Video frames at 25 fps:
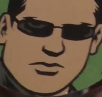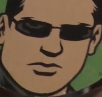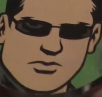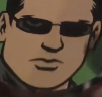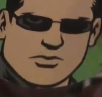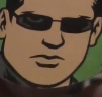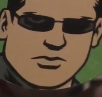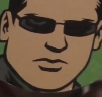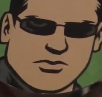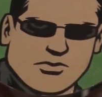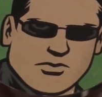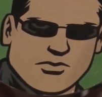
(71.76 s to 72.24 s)

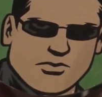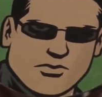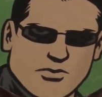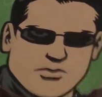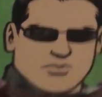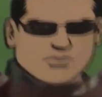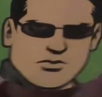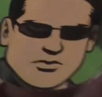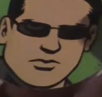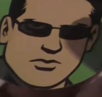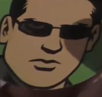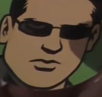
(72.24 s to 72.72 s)
were
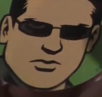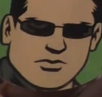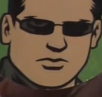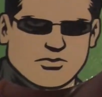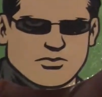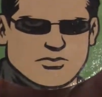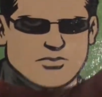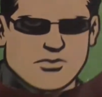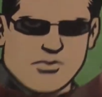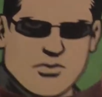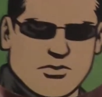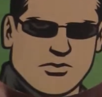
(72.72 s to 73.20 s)
white around
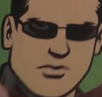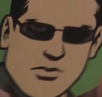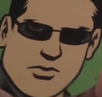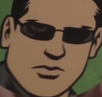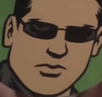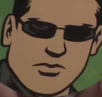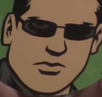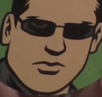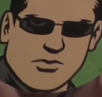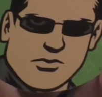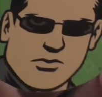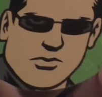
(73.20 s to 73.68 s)
the border,
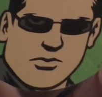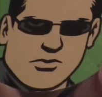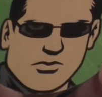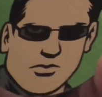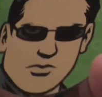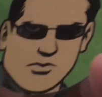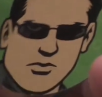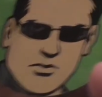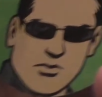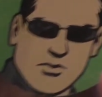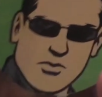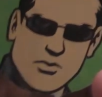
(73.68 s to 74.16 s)
which was
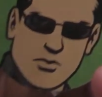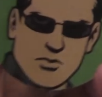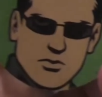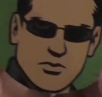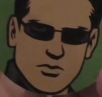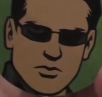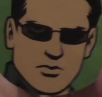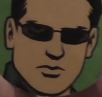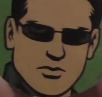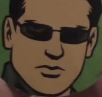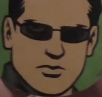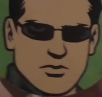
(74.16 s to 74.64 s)
like,
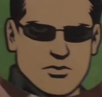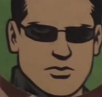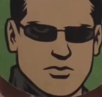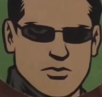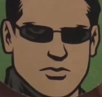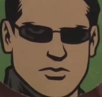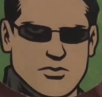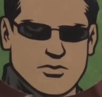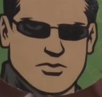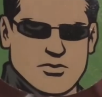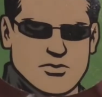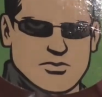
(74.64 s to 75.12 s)
there you
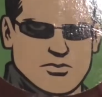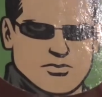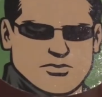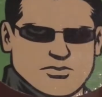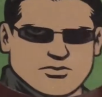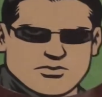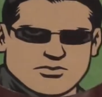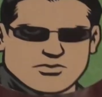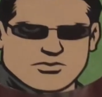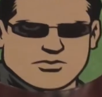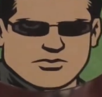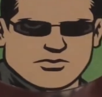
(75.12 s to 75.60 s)
go, that's a
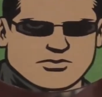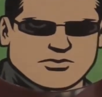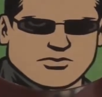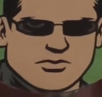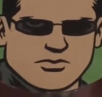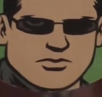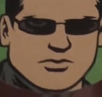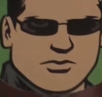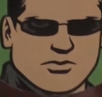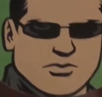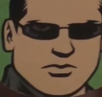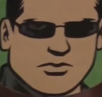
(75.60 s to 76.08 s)
common.
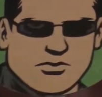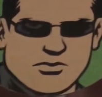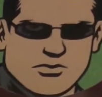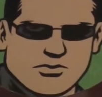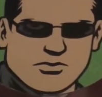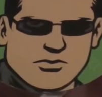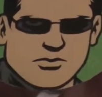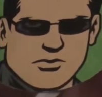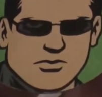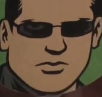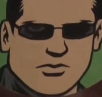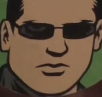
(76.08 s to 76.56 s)
You open this
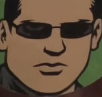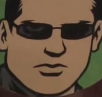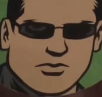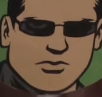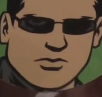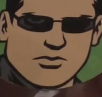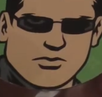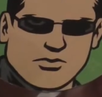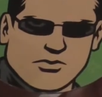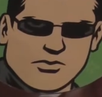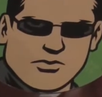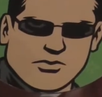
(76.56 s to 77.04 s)
baby up and
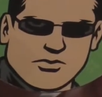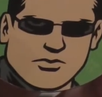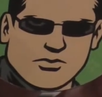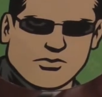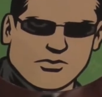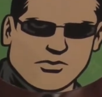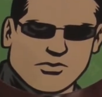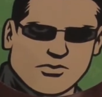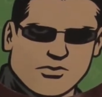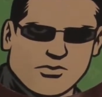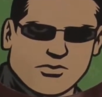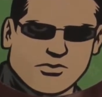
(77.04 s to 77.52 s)
he's
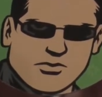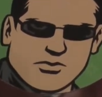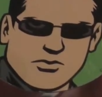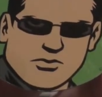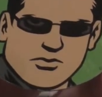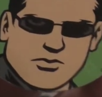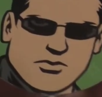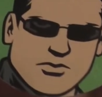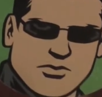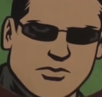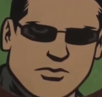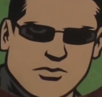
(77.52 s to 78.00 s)

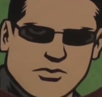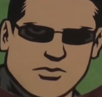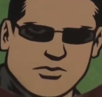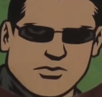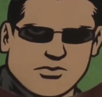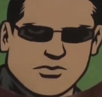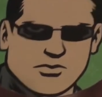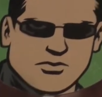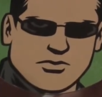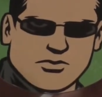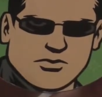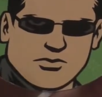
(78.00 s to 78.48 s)
green, and it's
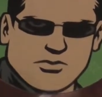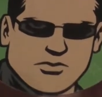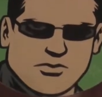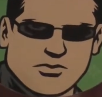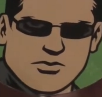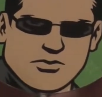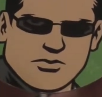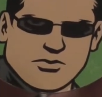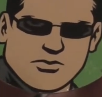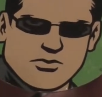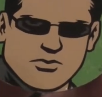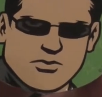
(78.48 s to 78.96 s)
like,
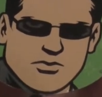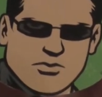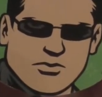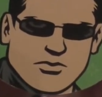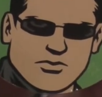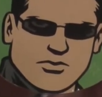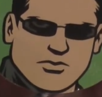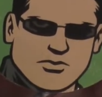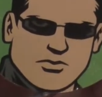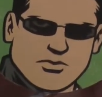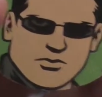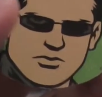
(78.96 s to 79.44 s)
oh, he
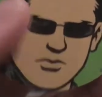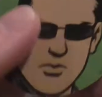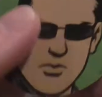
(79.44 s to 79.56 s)
must be a